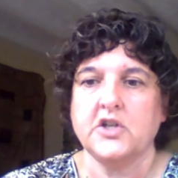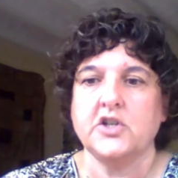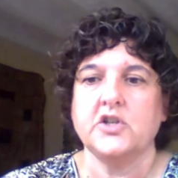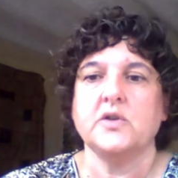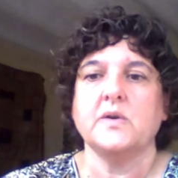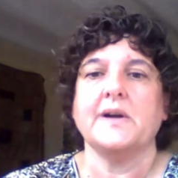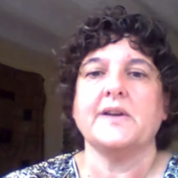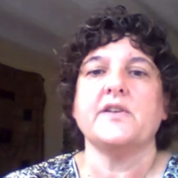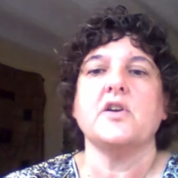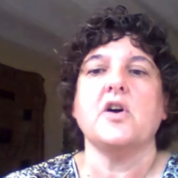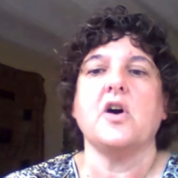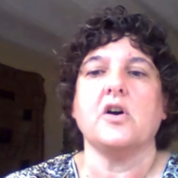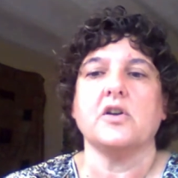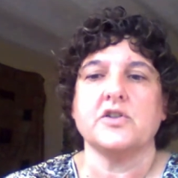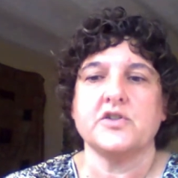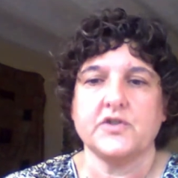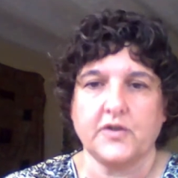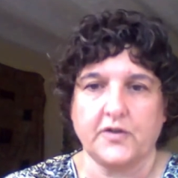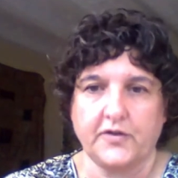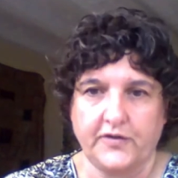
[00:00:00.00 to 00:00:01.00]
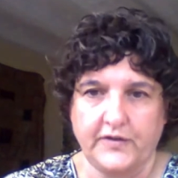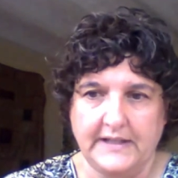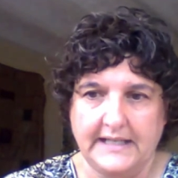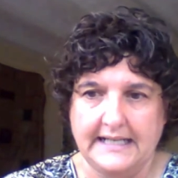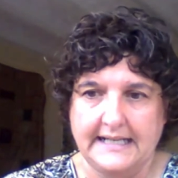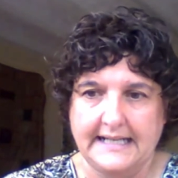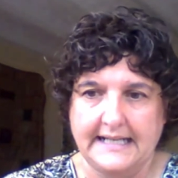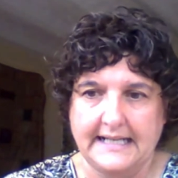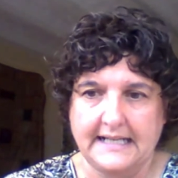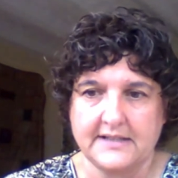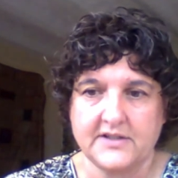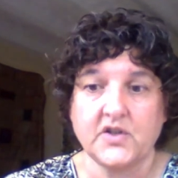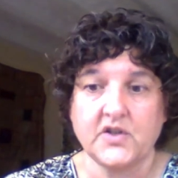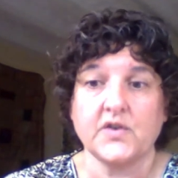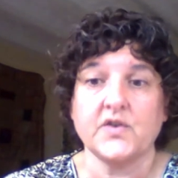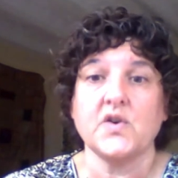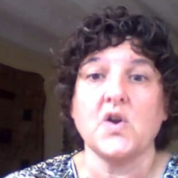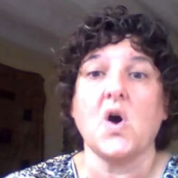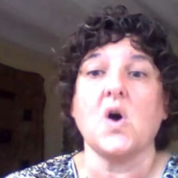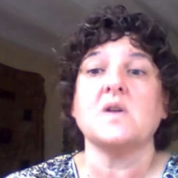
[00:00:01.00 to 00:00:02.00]
You are not your feelings. You're
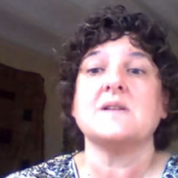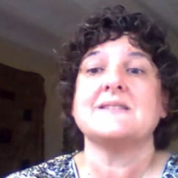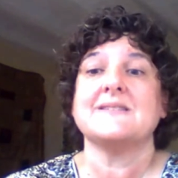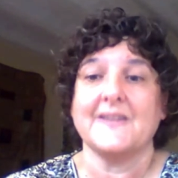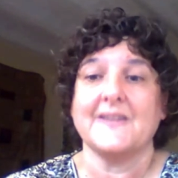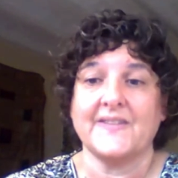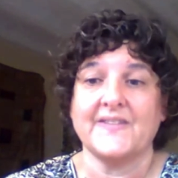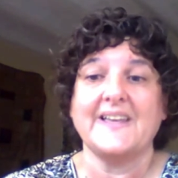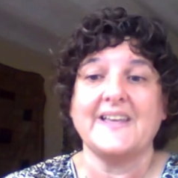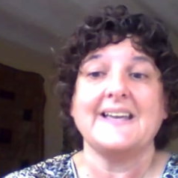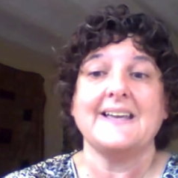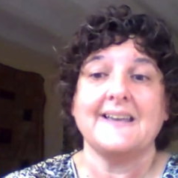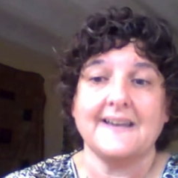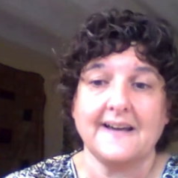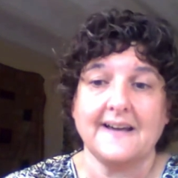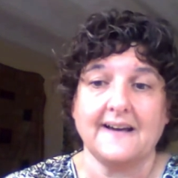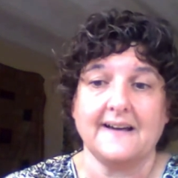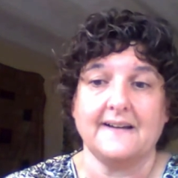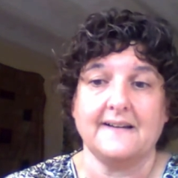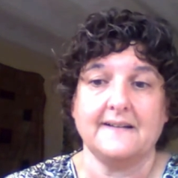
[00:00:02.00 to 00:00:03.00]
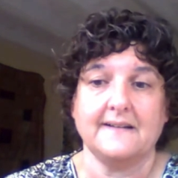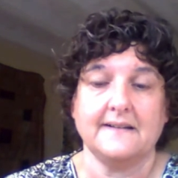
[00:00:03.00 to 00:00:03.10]
not the thinker.